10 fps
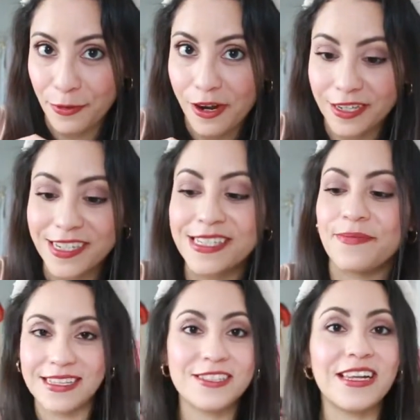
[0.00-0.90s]
products.
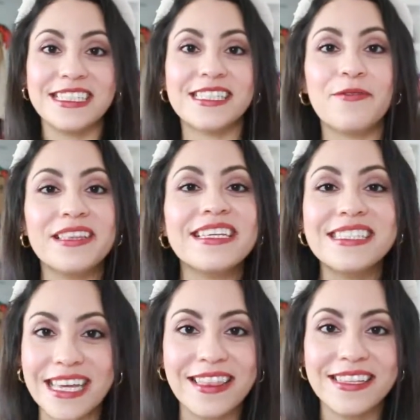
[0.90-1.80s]
So let's see what they
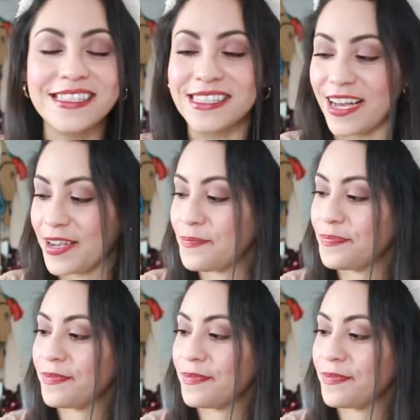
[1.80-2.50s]
sent this time.